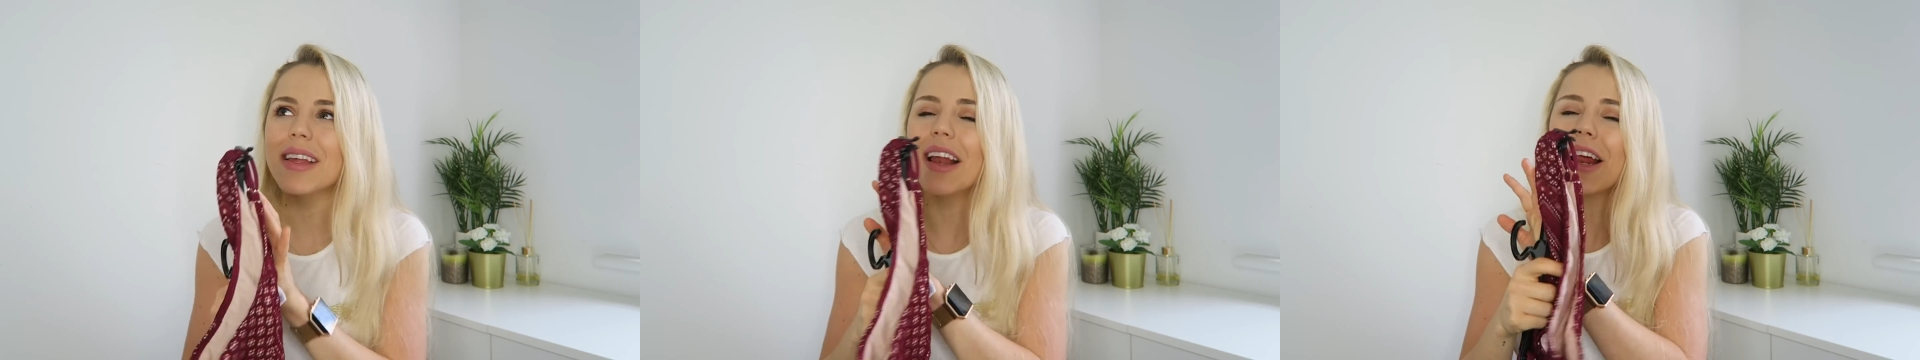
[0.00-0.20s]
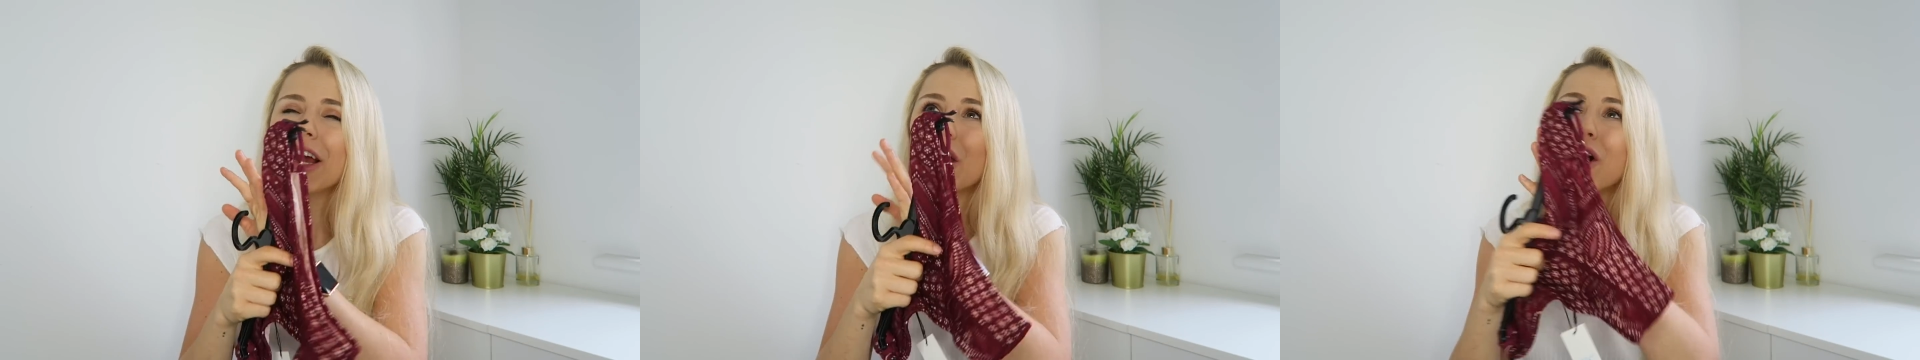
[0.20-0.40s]

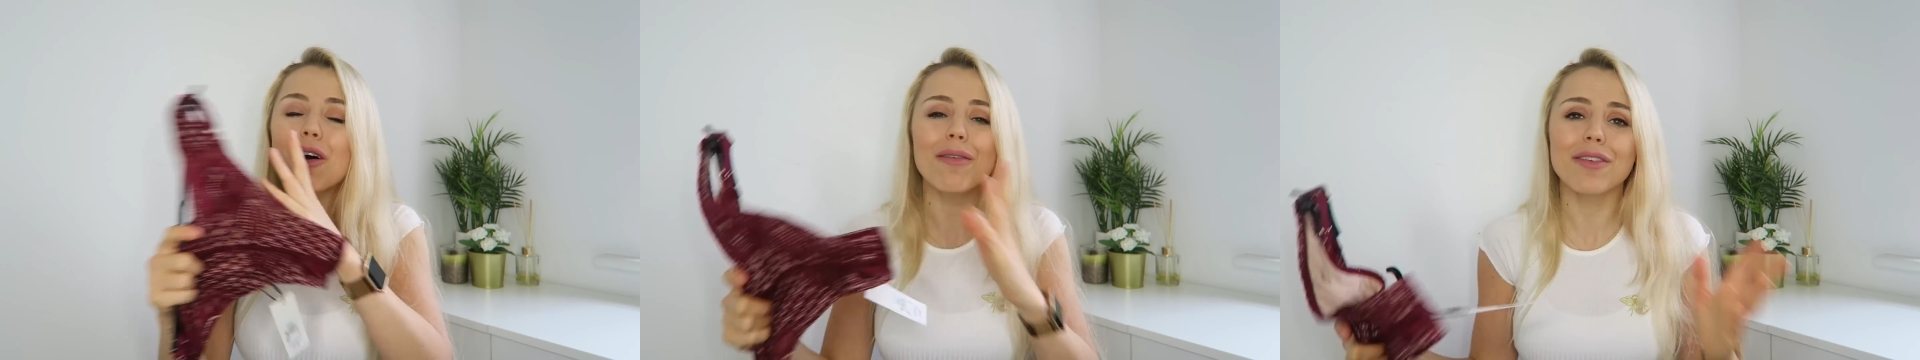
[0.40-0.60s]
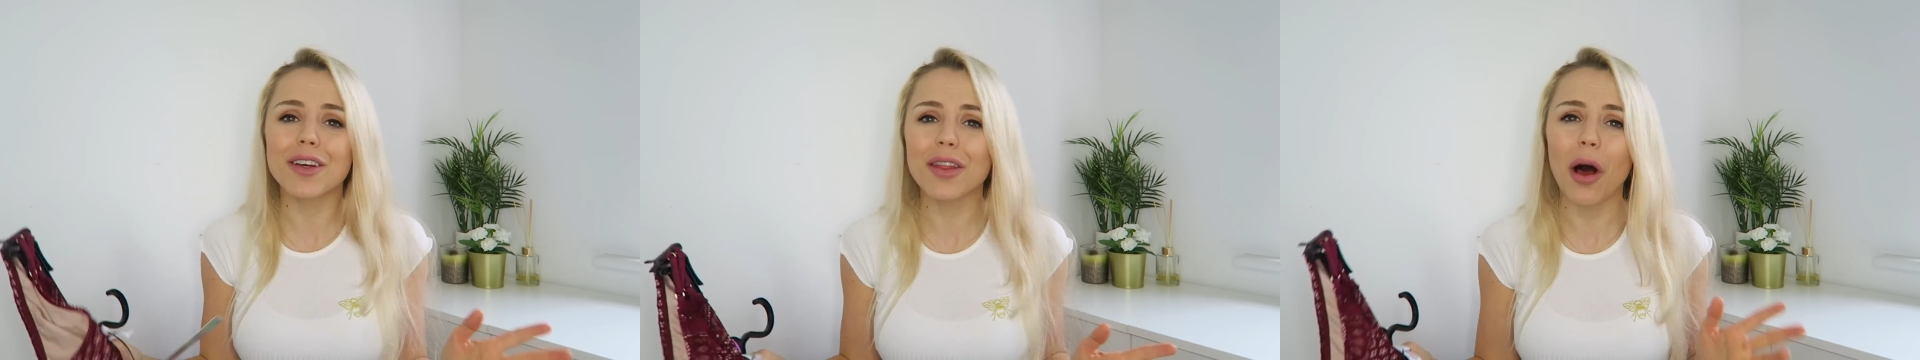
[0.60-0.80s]
They like
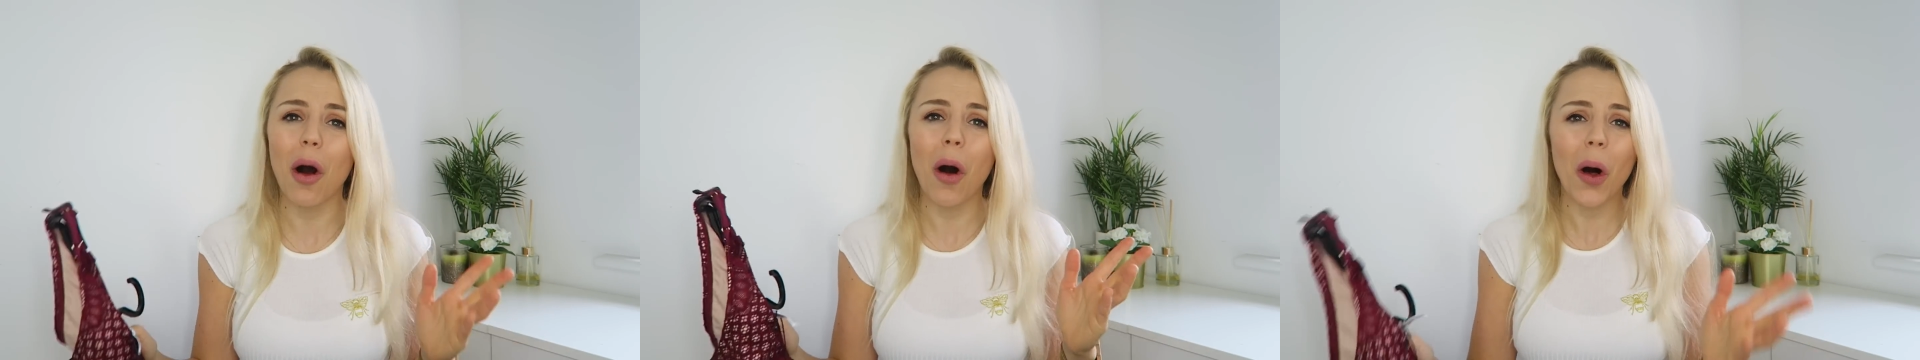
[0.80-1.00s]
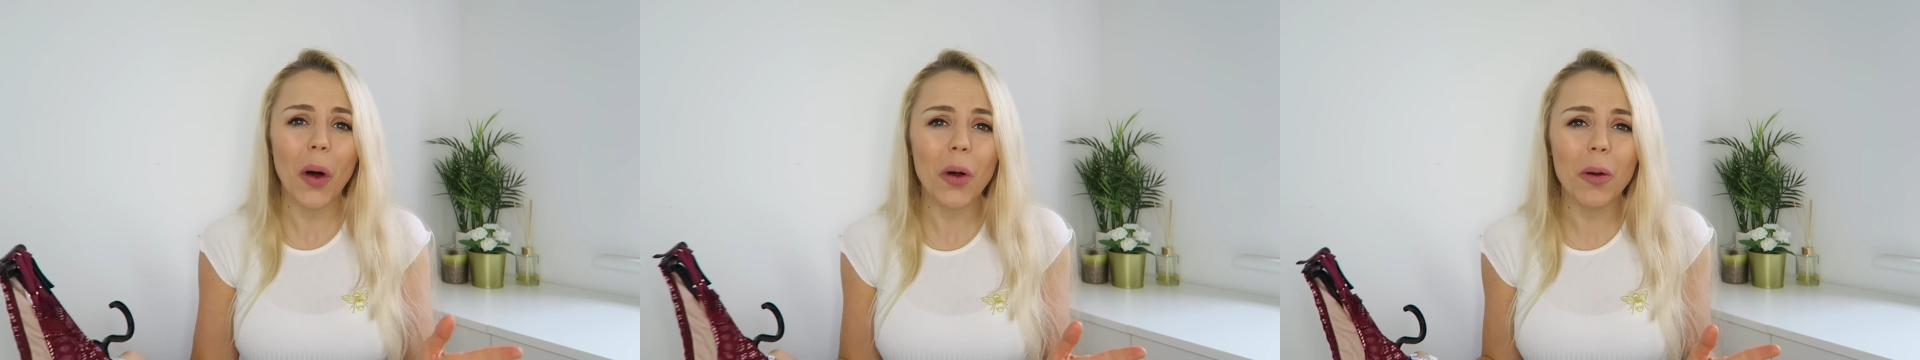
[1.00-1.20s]
cover the
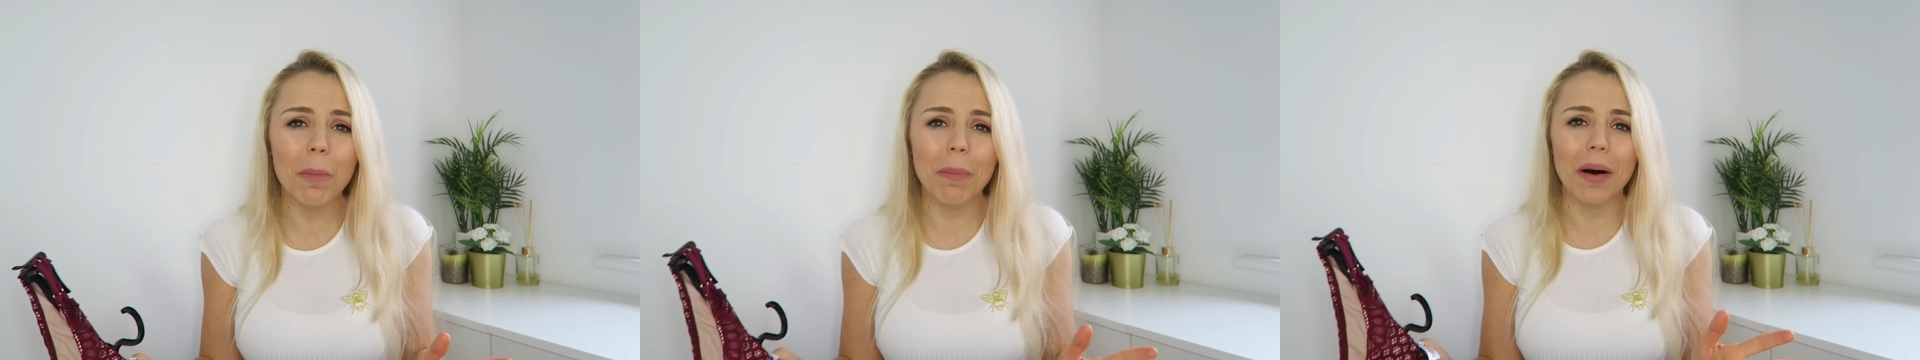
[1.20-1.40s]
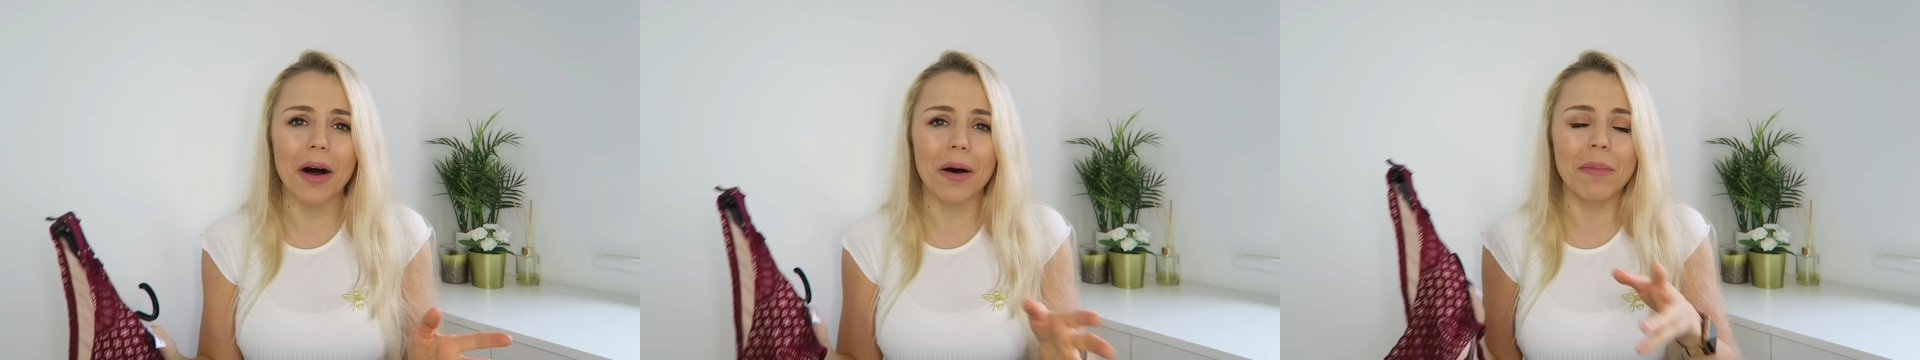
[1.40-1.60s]
whole
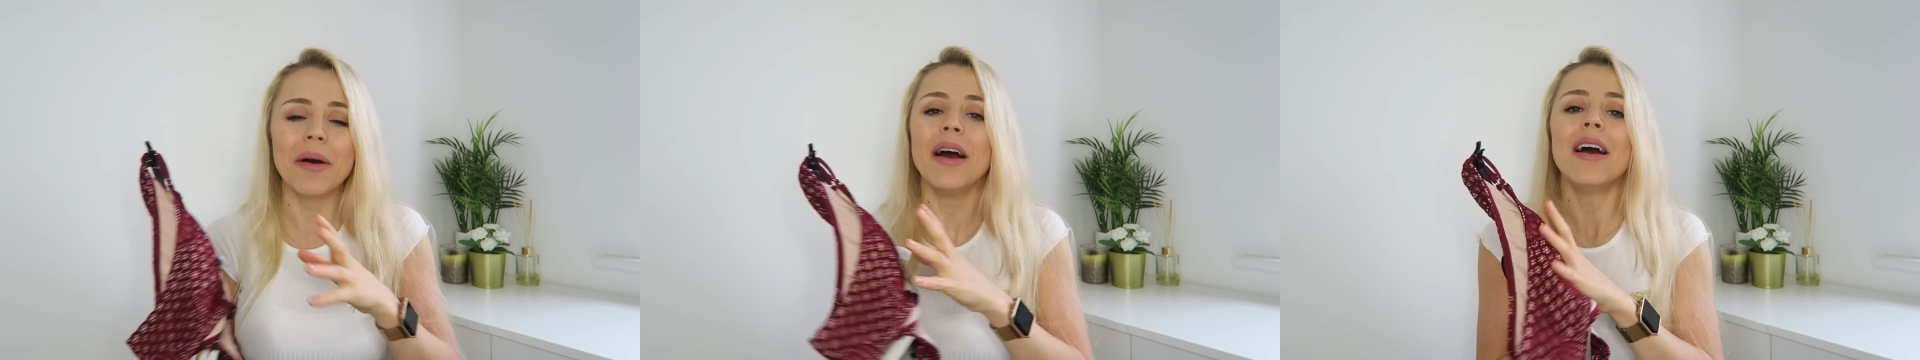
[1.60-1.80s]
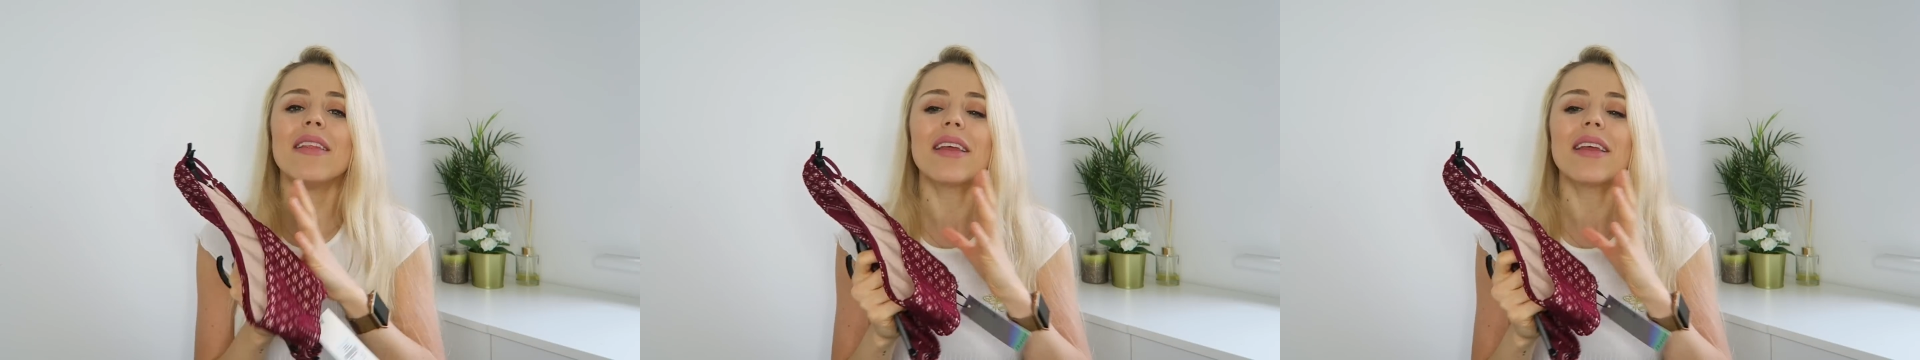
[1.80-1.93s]
bum.